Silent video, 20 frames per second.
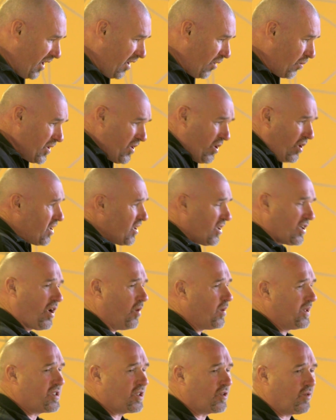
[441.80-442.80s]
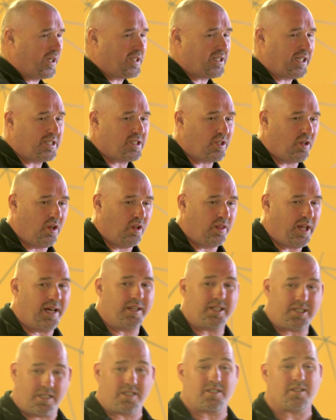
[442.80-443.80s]
we're not going to go into great detail on that.
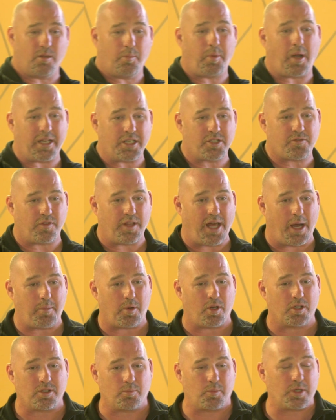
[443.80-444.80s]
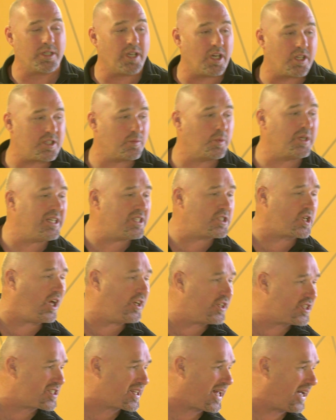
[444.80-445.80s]
This isn't the place for that. But we need to
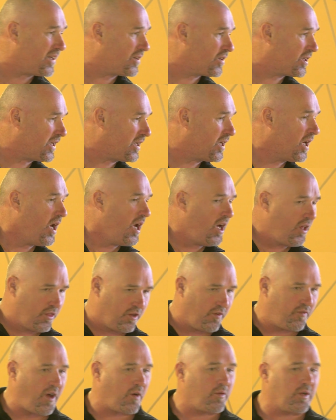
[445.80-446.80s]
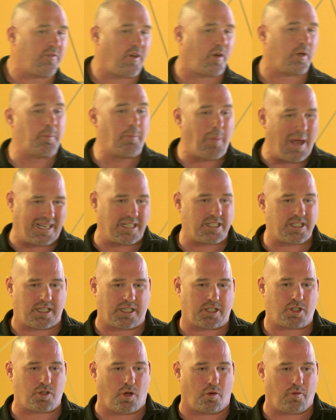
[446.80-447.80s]
understand the very, very
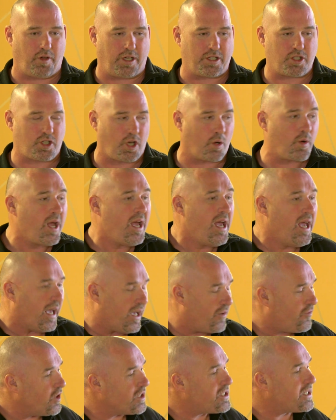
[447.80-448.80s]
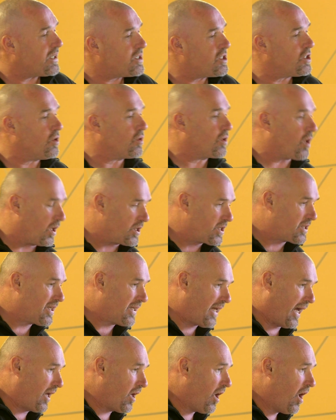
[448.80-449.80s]
basics of it. So if I said to you guys
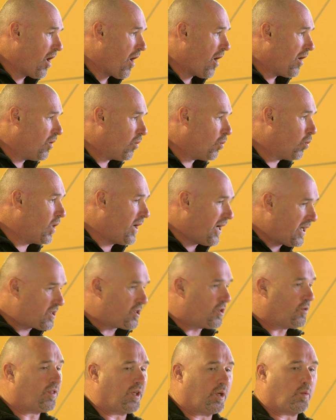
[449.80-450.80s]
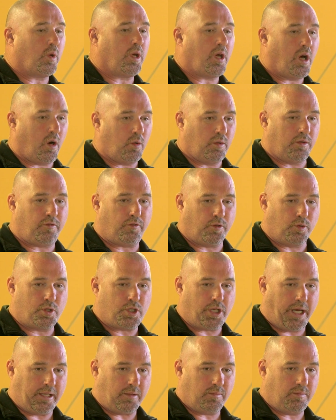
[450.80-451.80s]
today, where do you think we are on the food
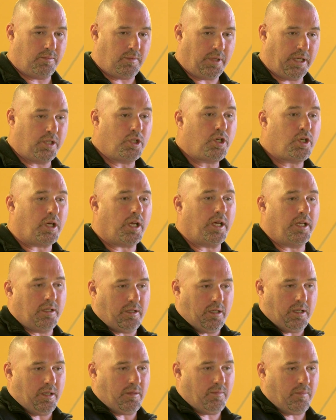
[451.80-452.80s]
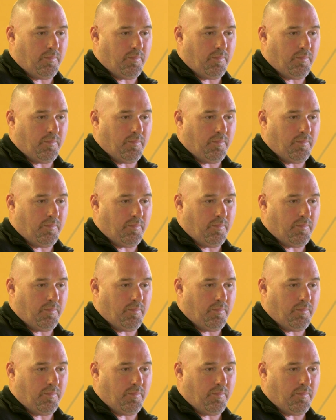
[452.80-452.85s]
chain? In